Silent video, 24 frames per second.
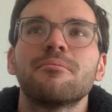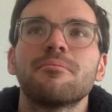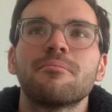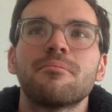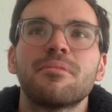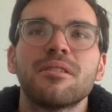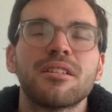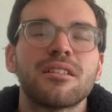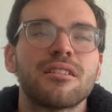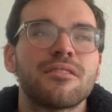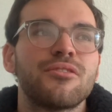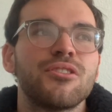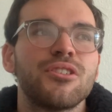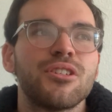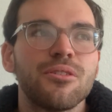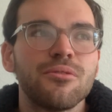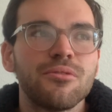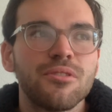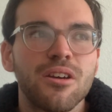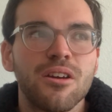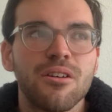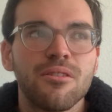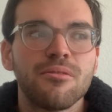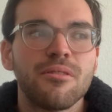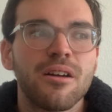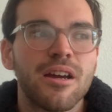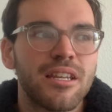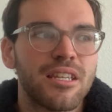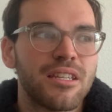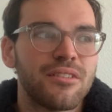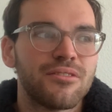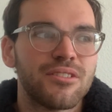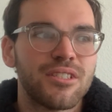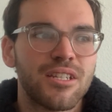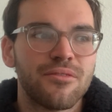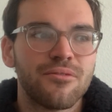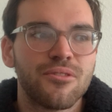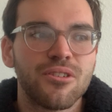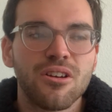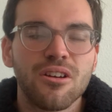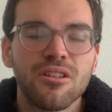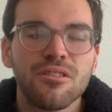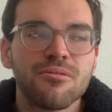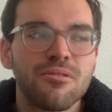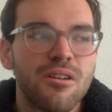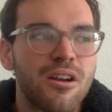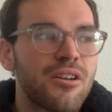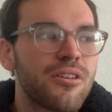Because if you don't know, I live in Denver,
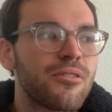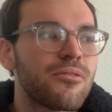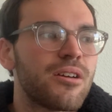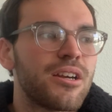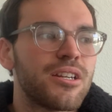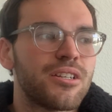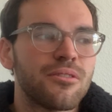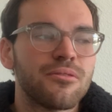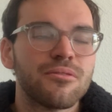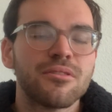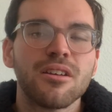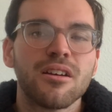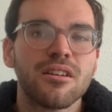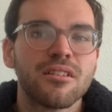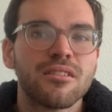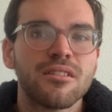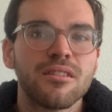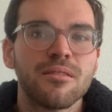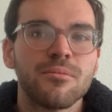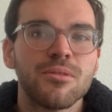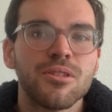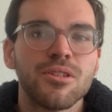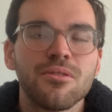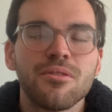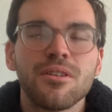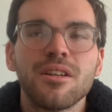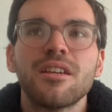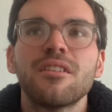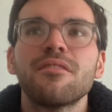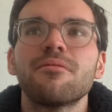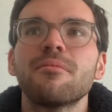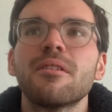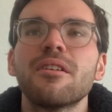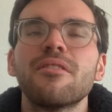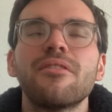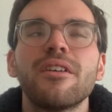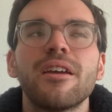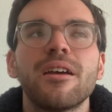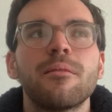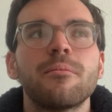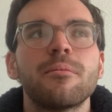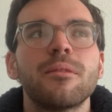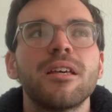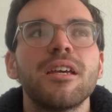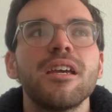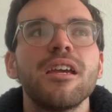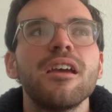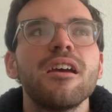Colorado. I don't talk to the majority of my
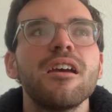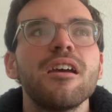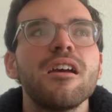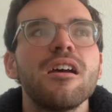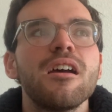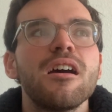family.